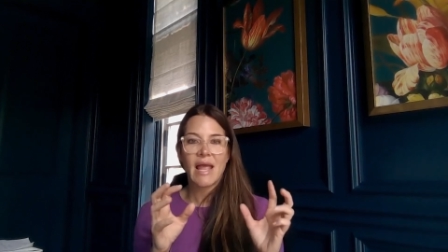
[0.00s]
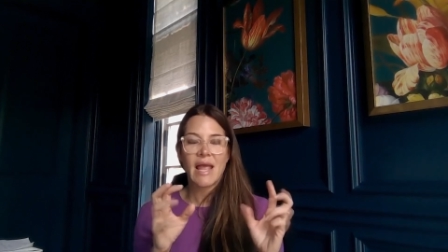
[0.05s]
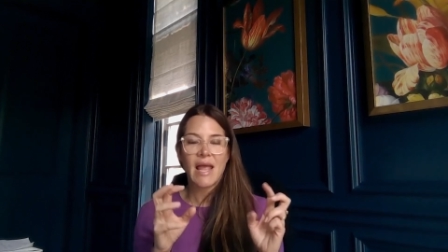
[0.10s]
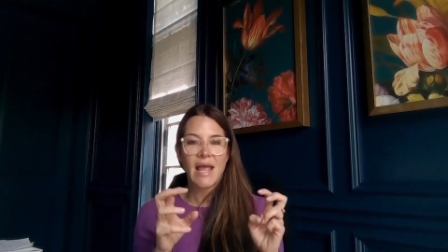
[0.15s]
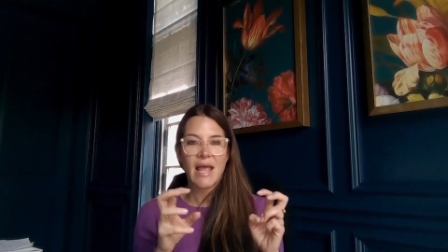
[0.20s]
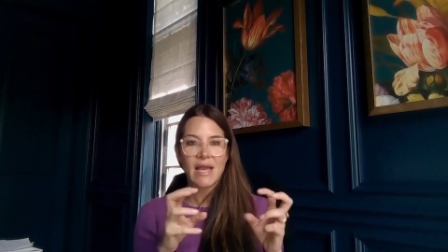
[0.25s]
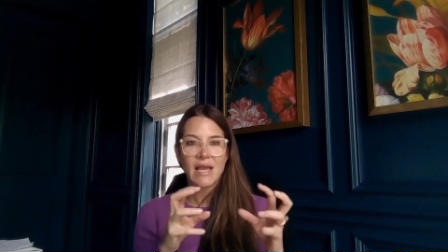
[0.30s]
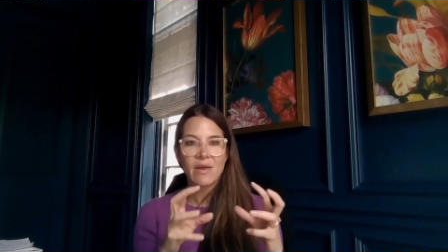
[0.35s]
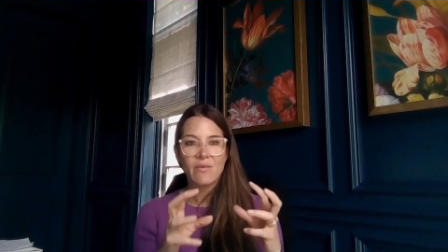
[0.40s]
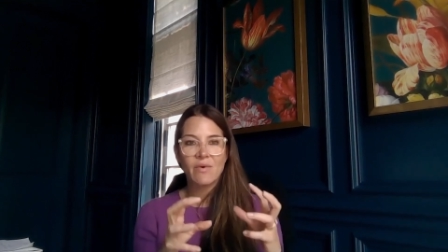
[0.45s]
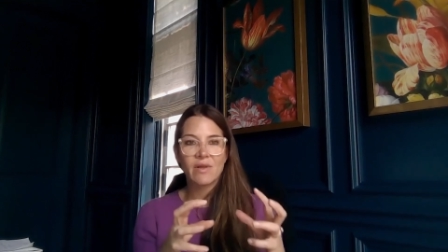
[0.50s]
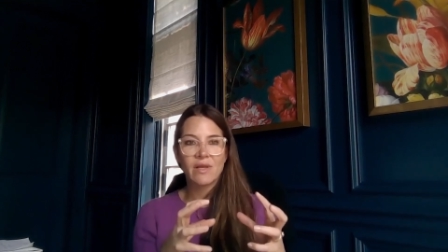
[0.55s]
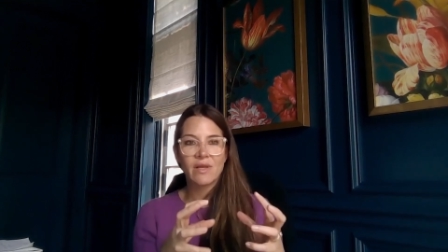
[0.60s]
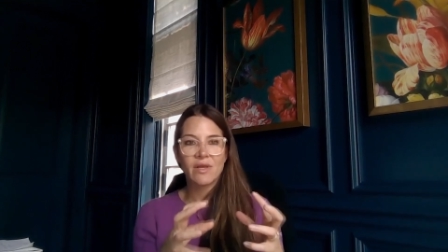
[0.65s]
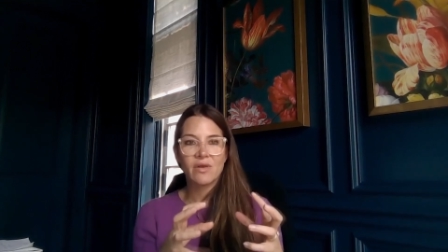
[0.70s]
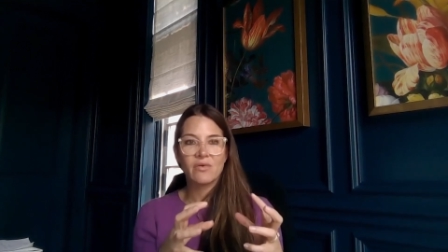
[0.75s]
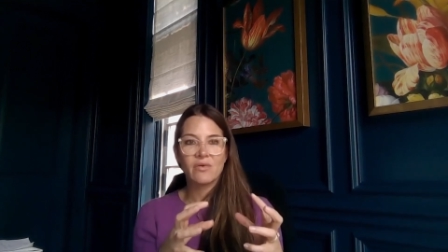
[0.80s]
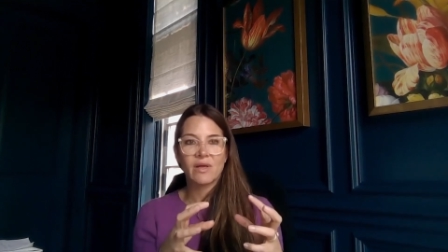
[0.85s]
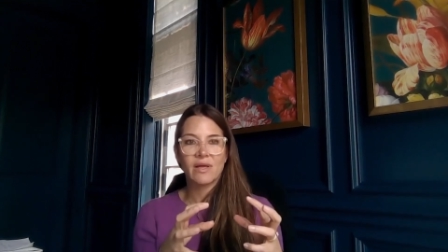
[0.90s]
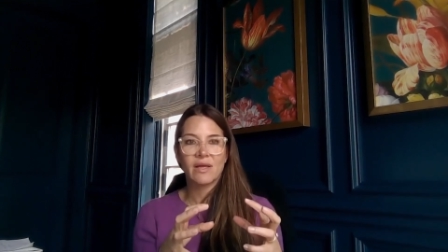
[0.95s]
anywhere that
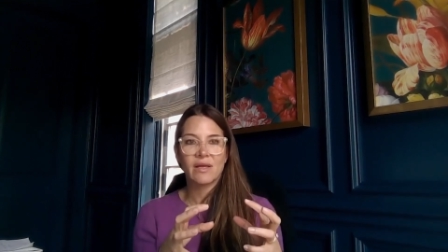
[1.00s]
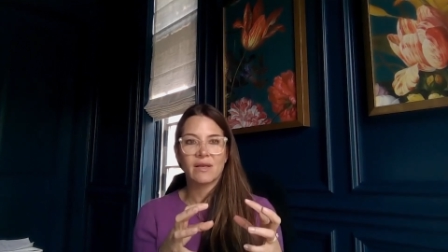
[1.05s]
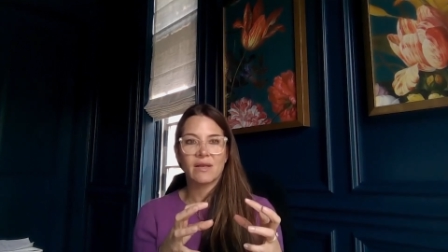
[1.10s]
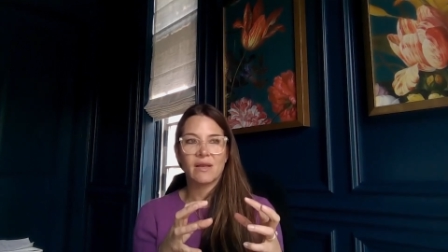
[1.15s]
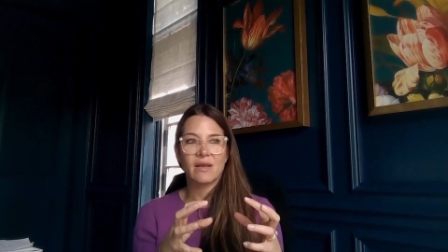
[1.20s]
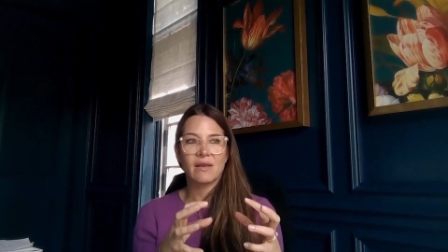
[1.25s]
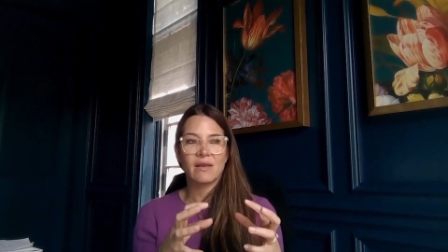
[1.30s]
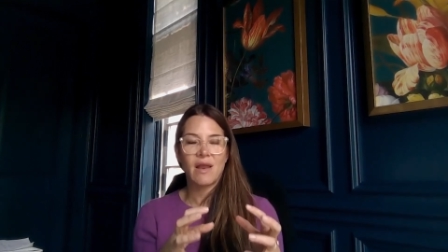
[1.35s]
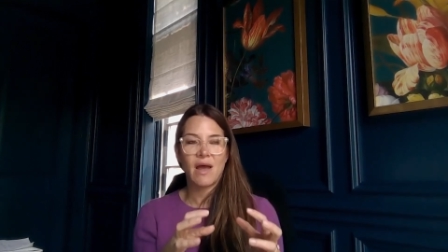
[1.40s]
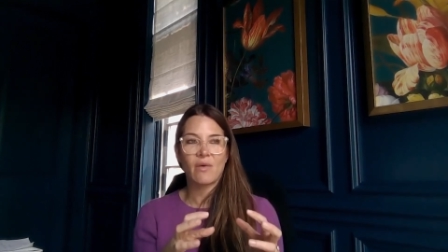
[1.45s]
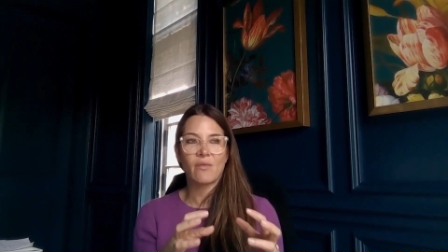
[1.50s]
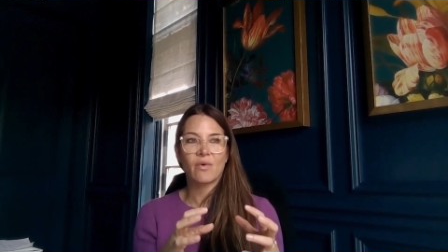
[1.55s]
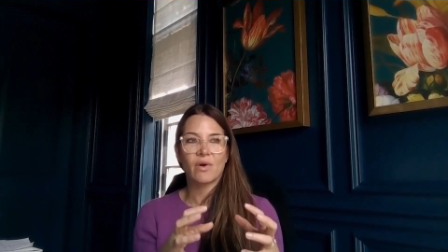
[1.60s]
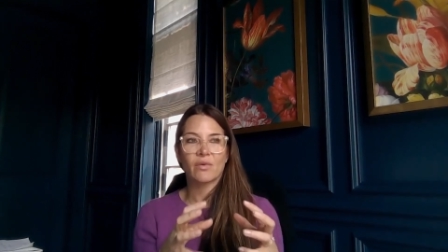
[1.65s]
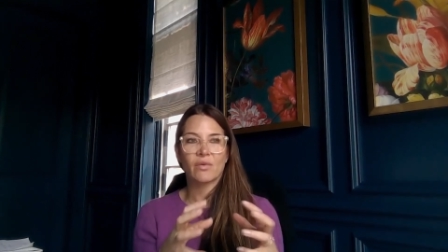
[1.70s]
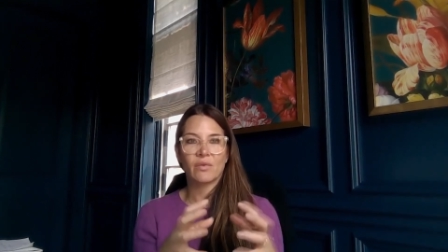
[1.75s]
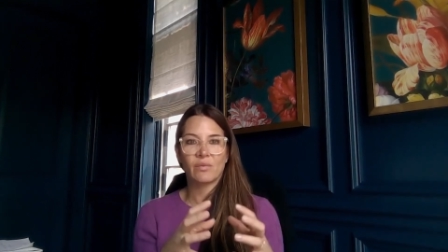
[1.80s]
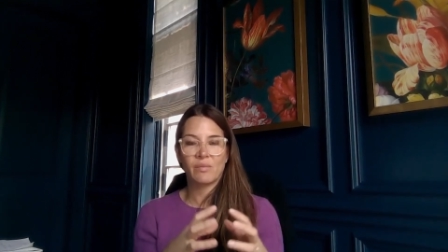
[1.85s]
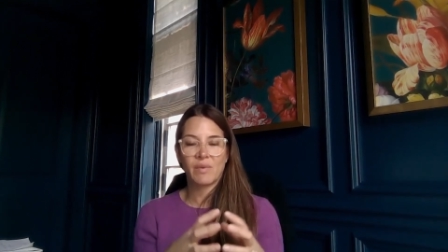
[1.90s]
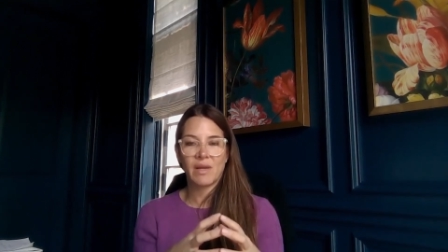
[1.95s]
you can
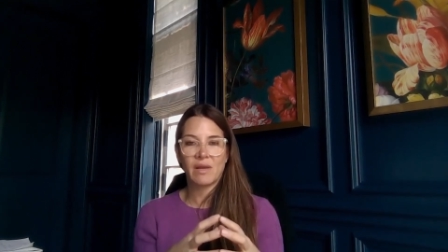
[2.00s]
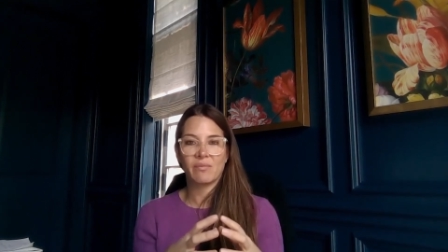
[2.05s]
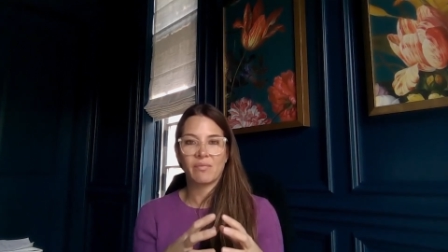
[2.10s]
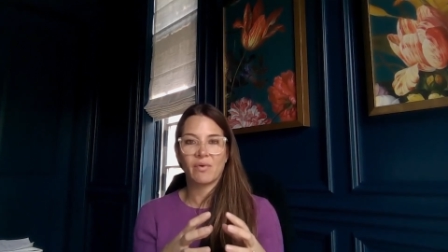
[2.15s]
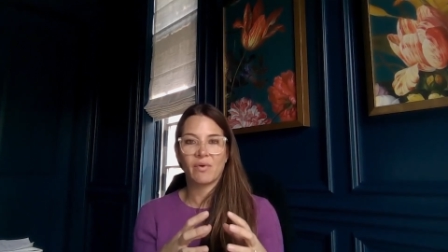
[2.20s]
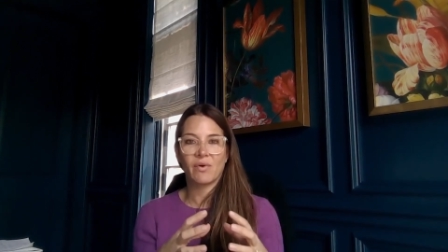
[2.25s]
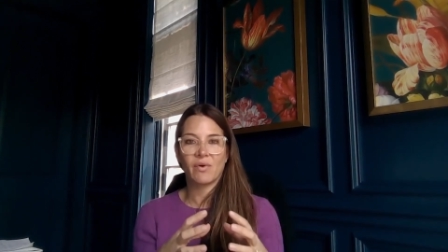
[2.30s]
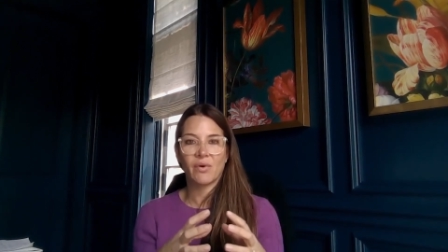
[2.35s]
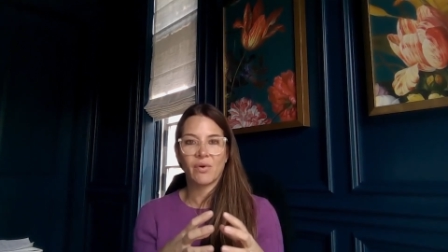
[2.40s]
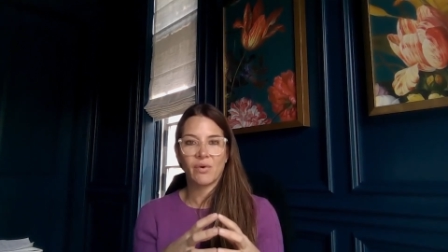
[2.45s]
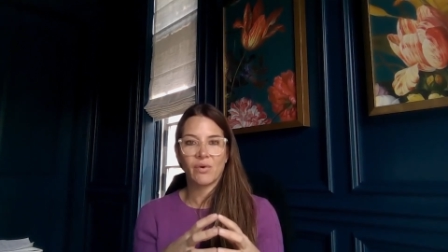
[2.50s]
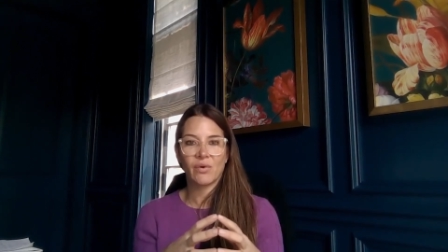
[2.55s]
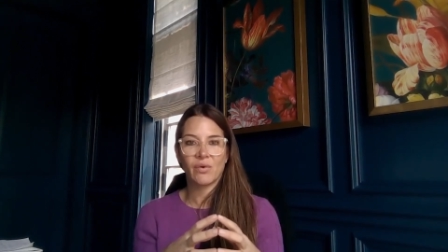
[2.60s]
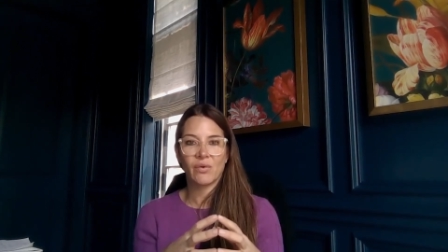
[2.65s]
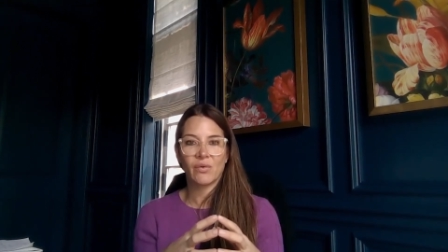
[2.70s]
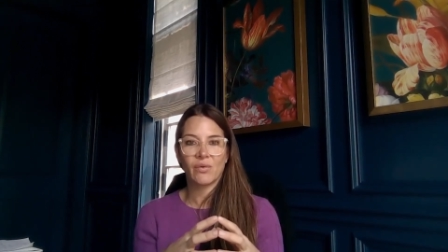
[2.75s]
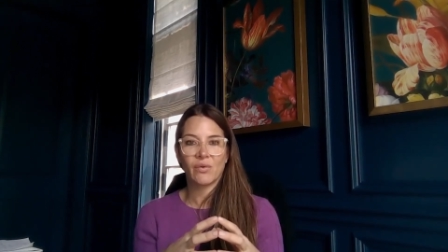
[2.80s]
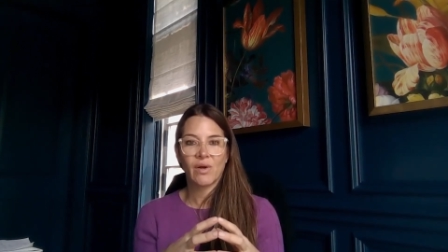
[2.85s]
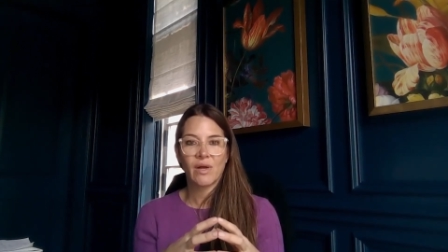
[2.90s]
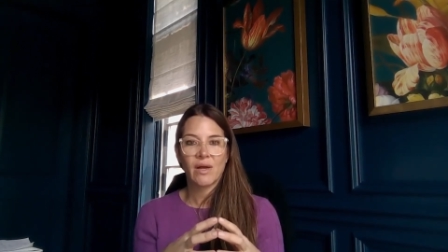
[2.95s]
network with people
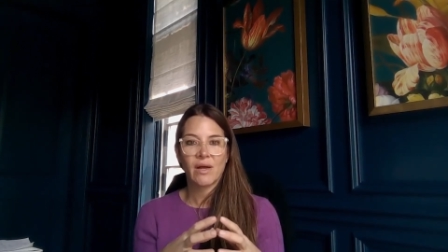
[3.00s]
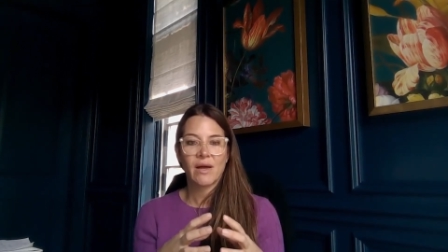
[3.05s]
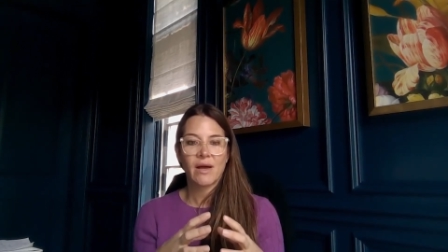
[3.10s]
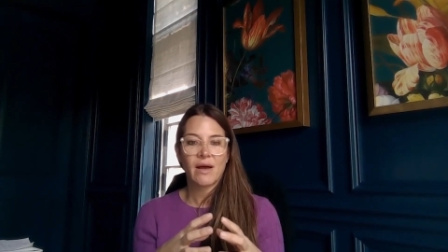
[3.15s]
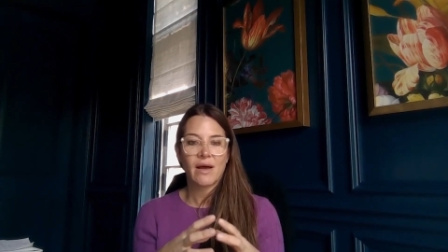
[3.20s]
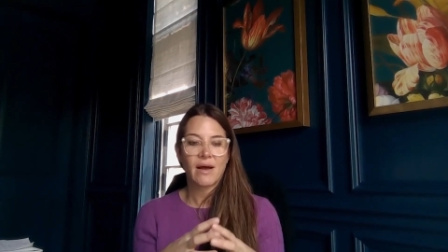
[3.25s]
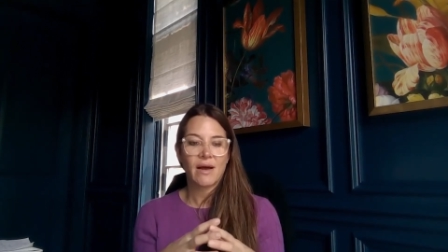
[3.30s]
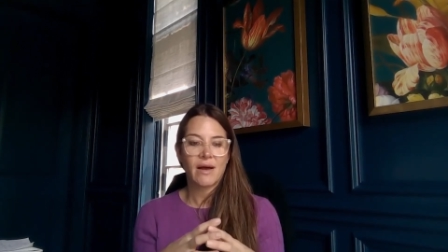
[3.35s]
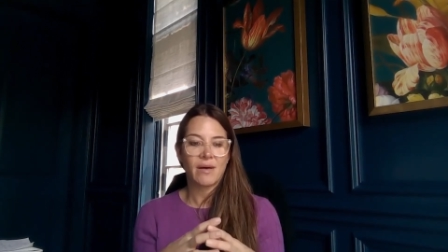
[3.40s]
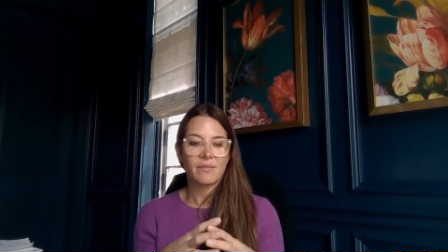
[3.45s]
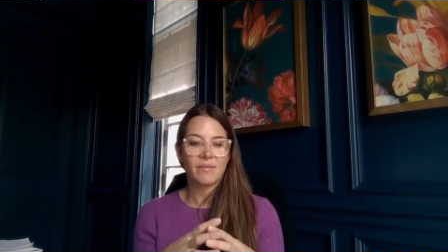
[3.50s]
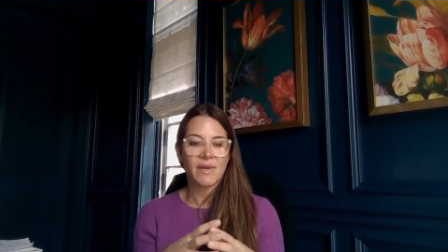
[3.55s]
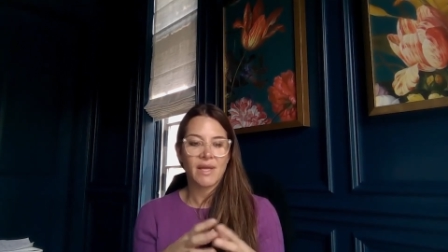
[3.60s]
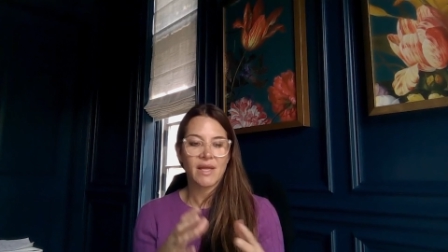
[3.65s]
who um,